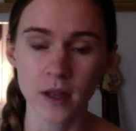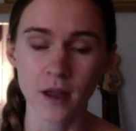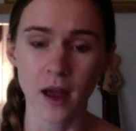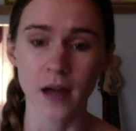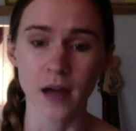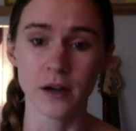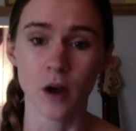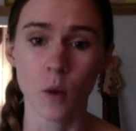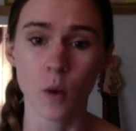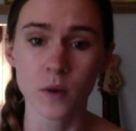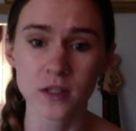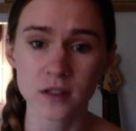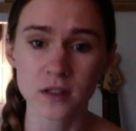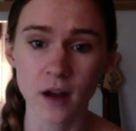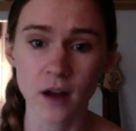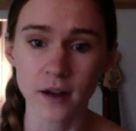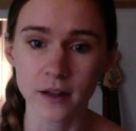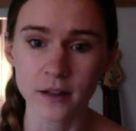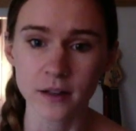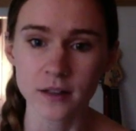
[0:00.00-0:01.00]
I know it's
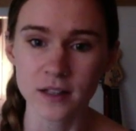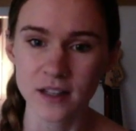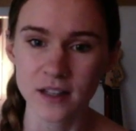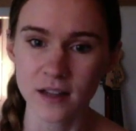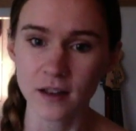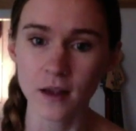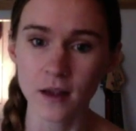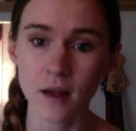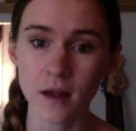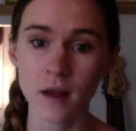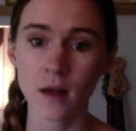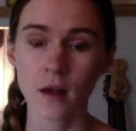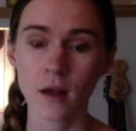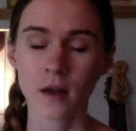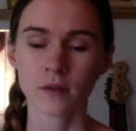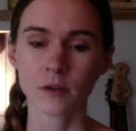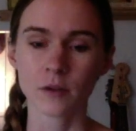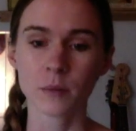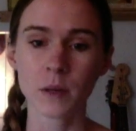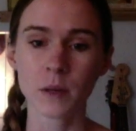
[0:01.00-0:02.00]
not easy.
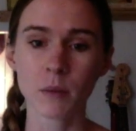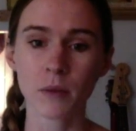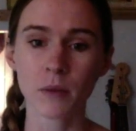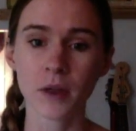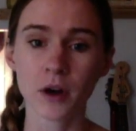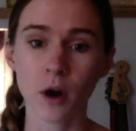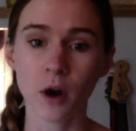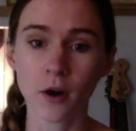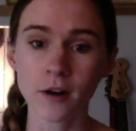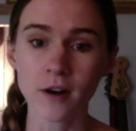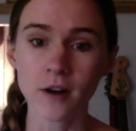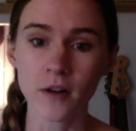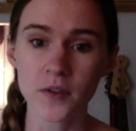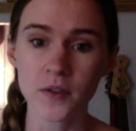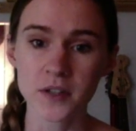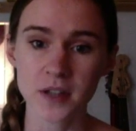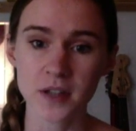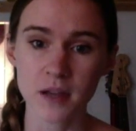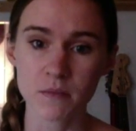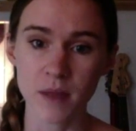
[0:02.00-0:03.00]
For people that aren't on the
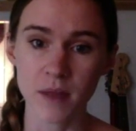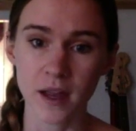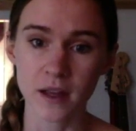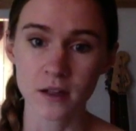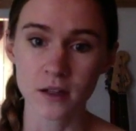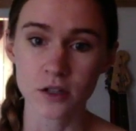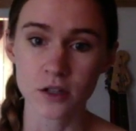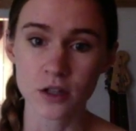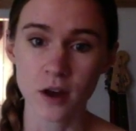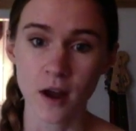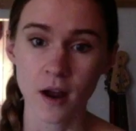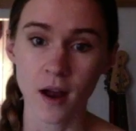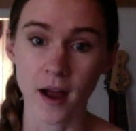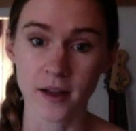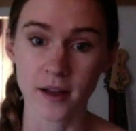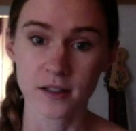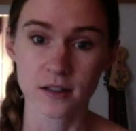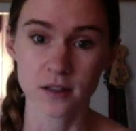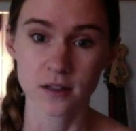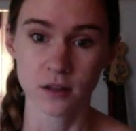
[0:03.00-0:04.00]
same page, I
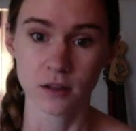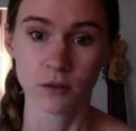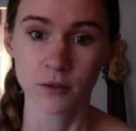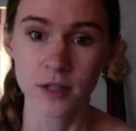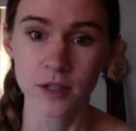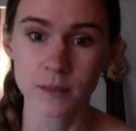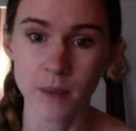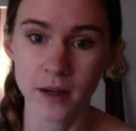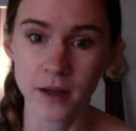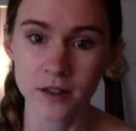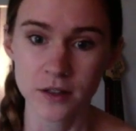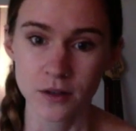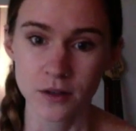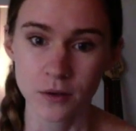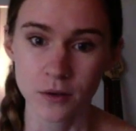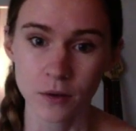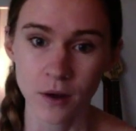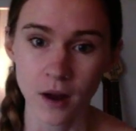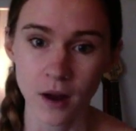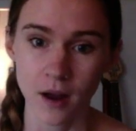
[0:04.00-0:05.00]
still respect
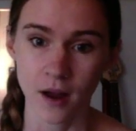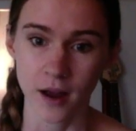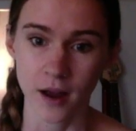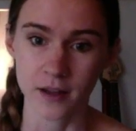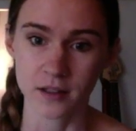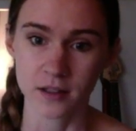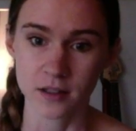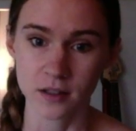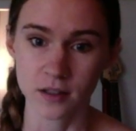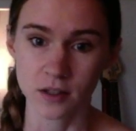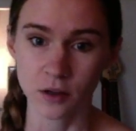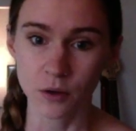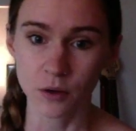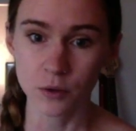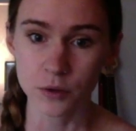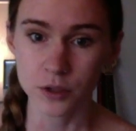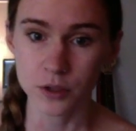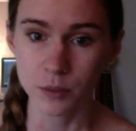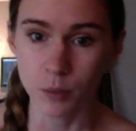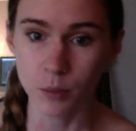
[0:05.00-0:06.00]
you. I still
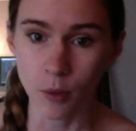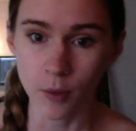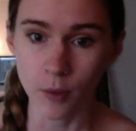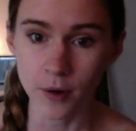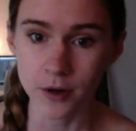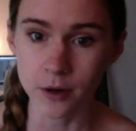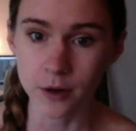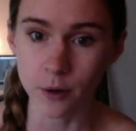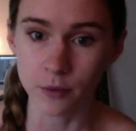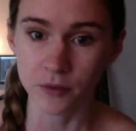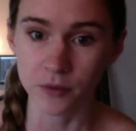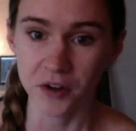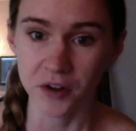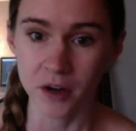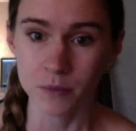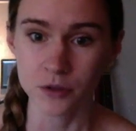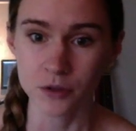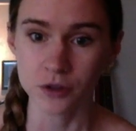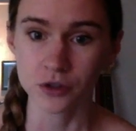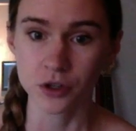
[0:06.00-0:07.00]
support your freedom
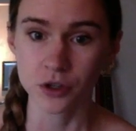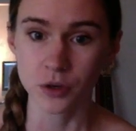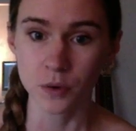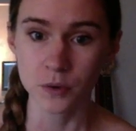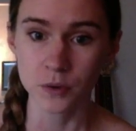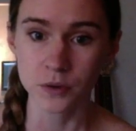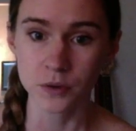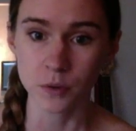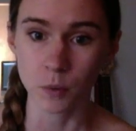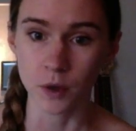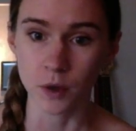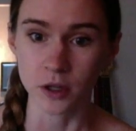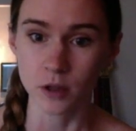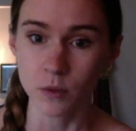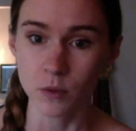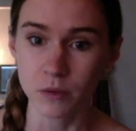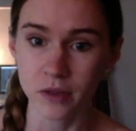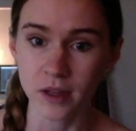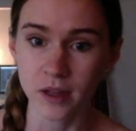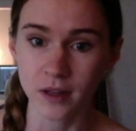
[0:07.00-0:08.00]
to choose what you
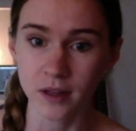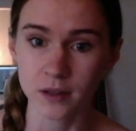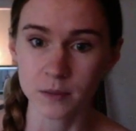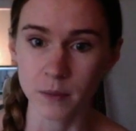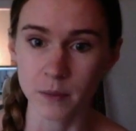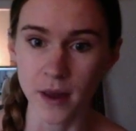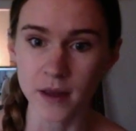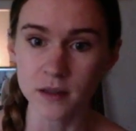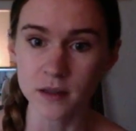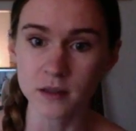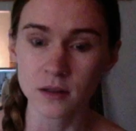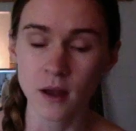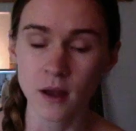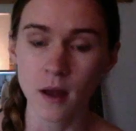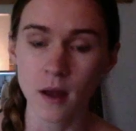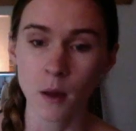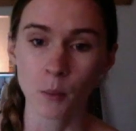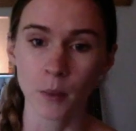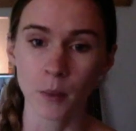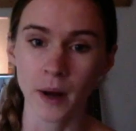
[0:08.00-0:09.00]
think is best,
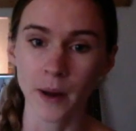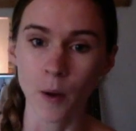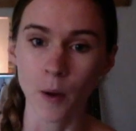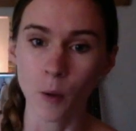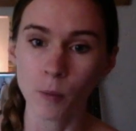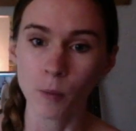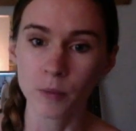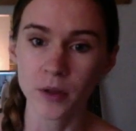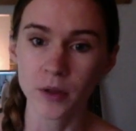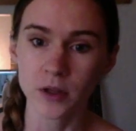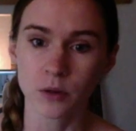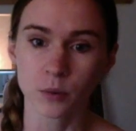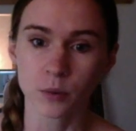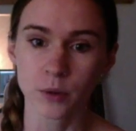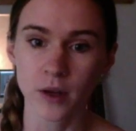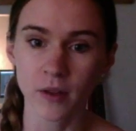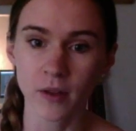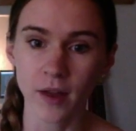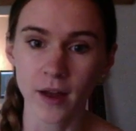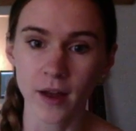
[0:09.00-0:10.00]
but I hope that you
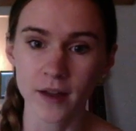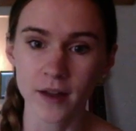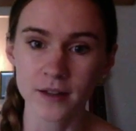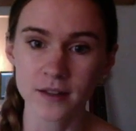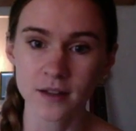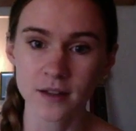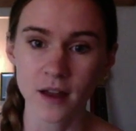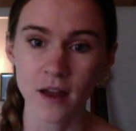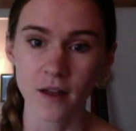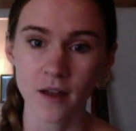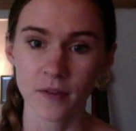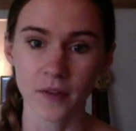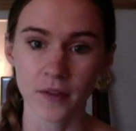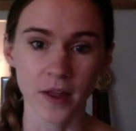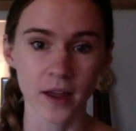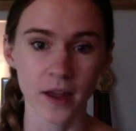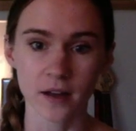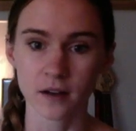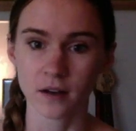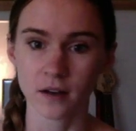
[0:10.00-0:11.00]
realize
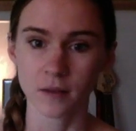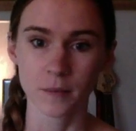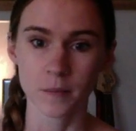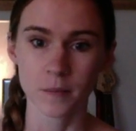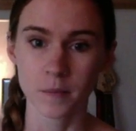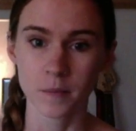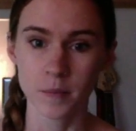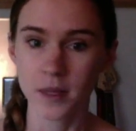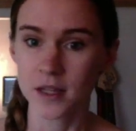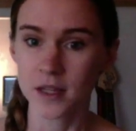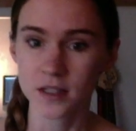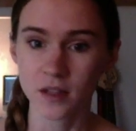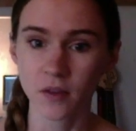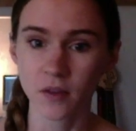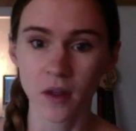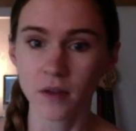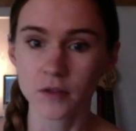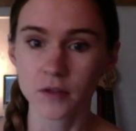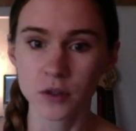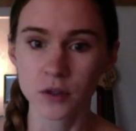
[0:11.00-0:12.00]
that peace and
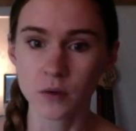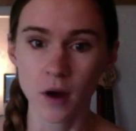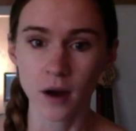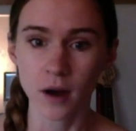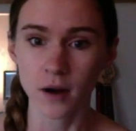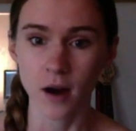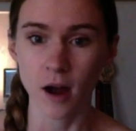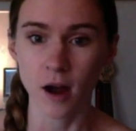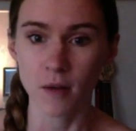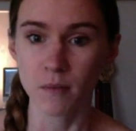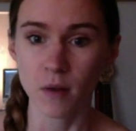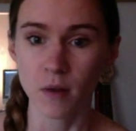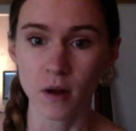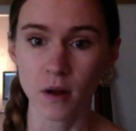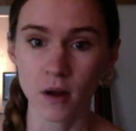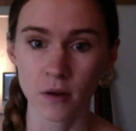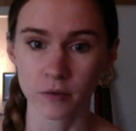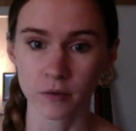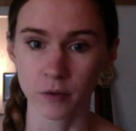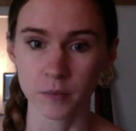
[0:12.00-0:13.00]
love do not come
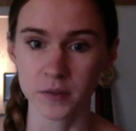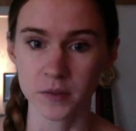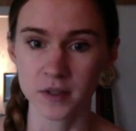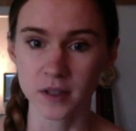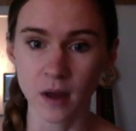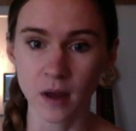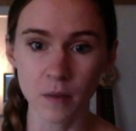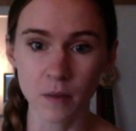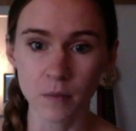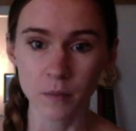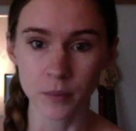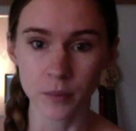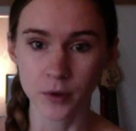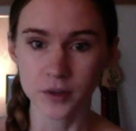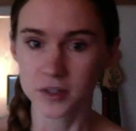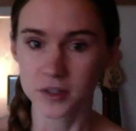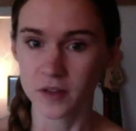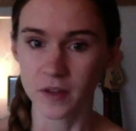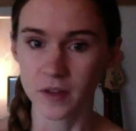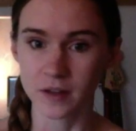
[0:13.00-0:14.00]
from some
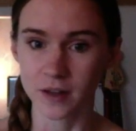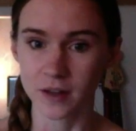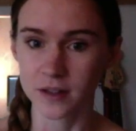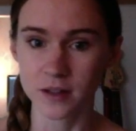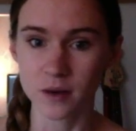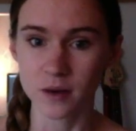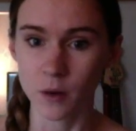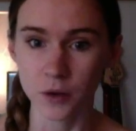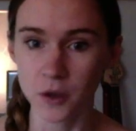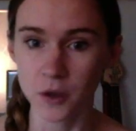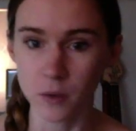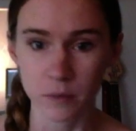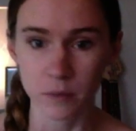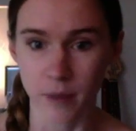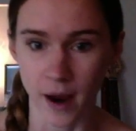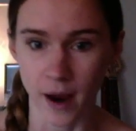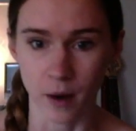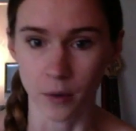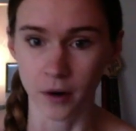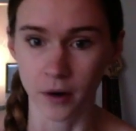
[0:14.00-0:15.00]
person that doesn't know you in
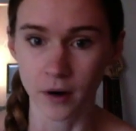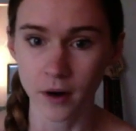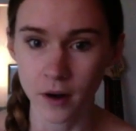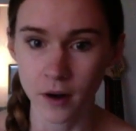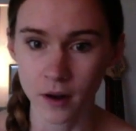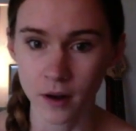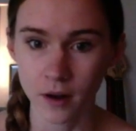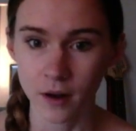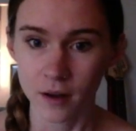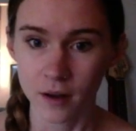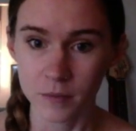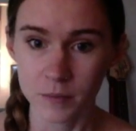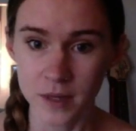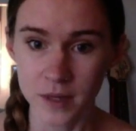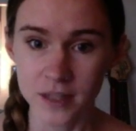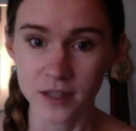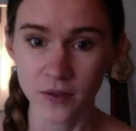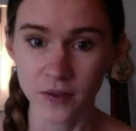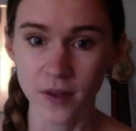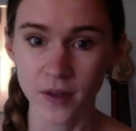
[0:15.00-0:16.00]
power. Peace
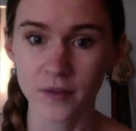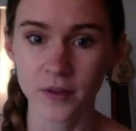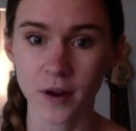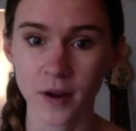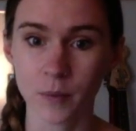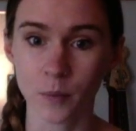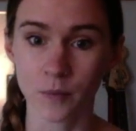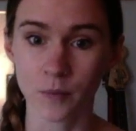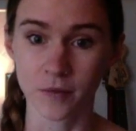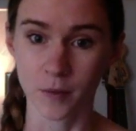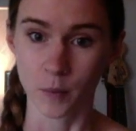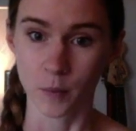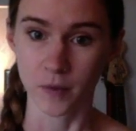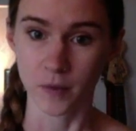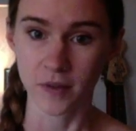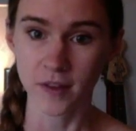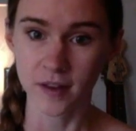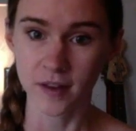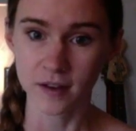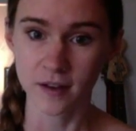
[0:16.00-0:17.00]
and love come from
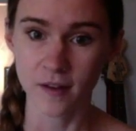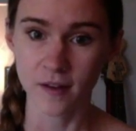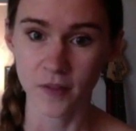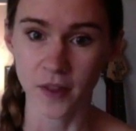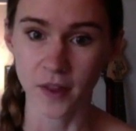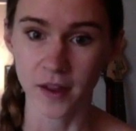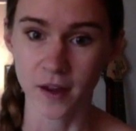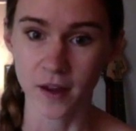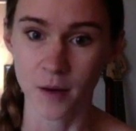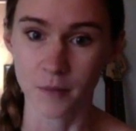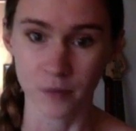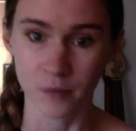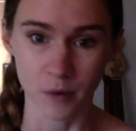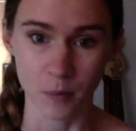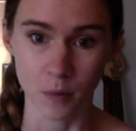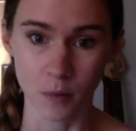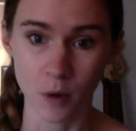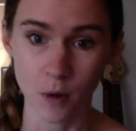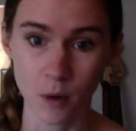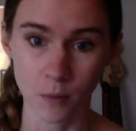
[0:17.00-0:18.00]
within. They come
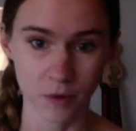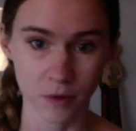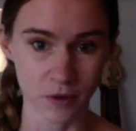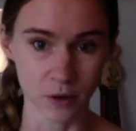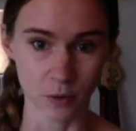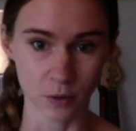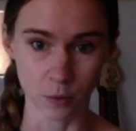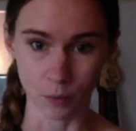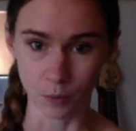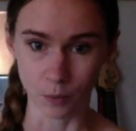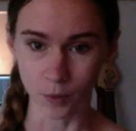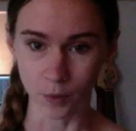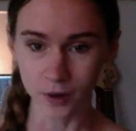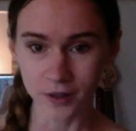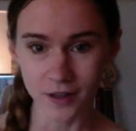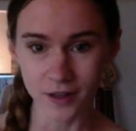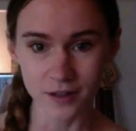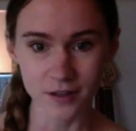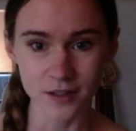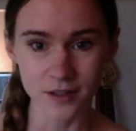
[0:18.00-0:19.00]
from within
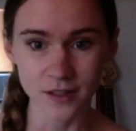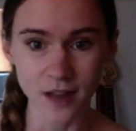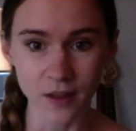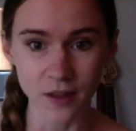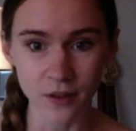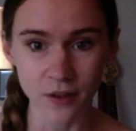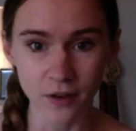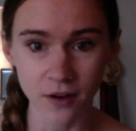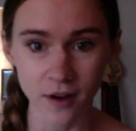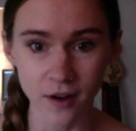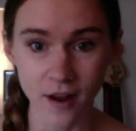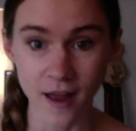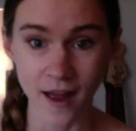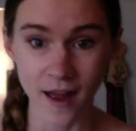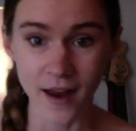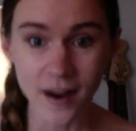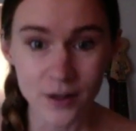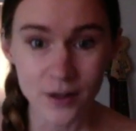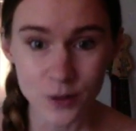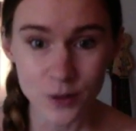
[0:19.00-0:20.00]
working together,
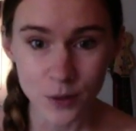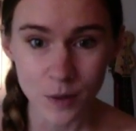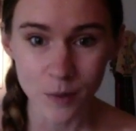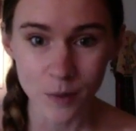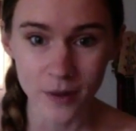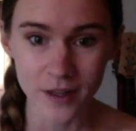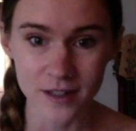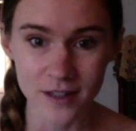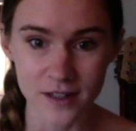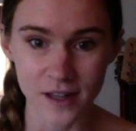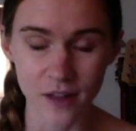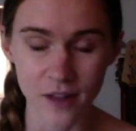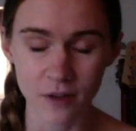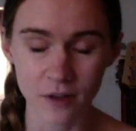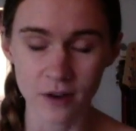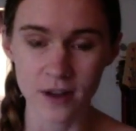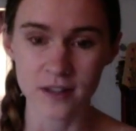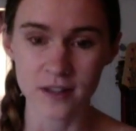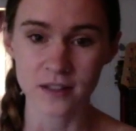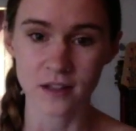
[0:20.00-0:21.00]
actually working together
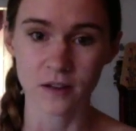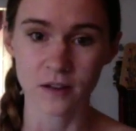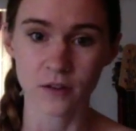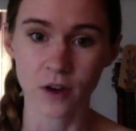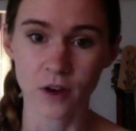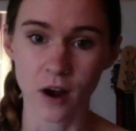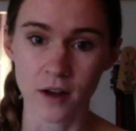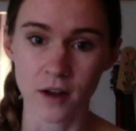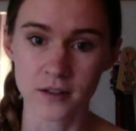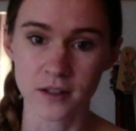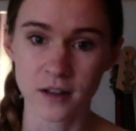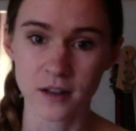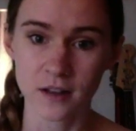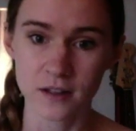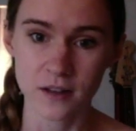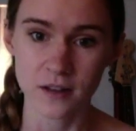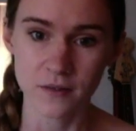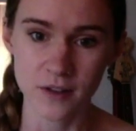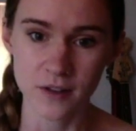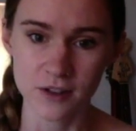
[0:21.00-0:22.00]
instead of causing
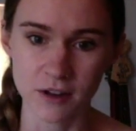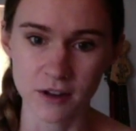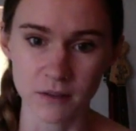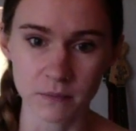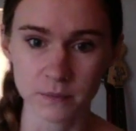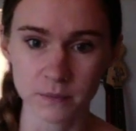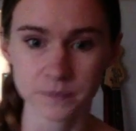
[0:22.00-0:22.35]
division.